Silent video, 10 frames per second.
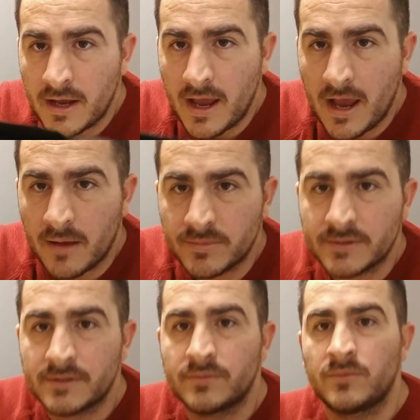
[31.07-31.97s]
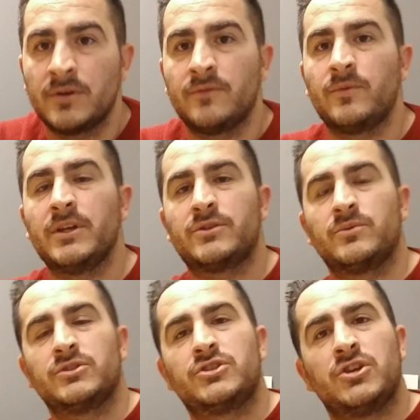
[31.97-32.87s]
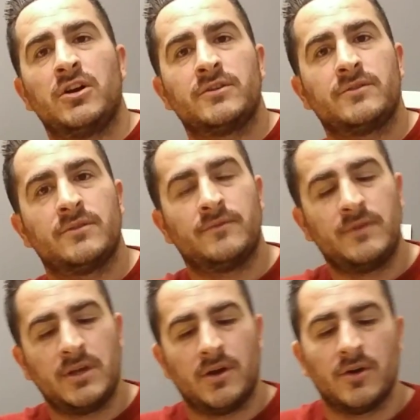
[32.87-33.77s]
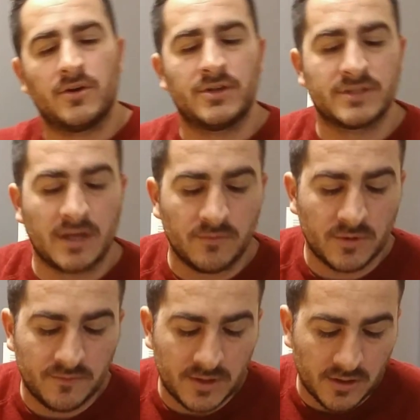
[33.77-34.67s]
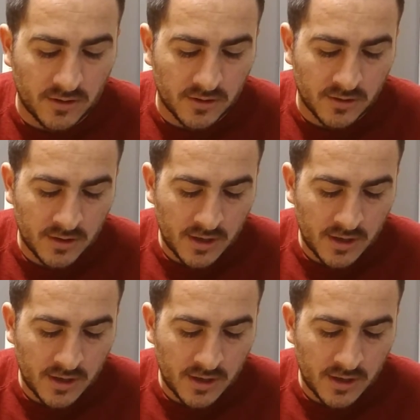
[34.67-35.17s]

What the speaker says: apps, one of which was Jaunt VR, Discovery VR.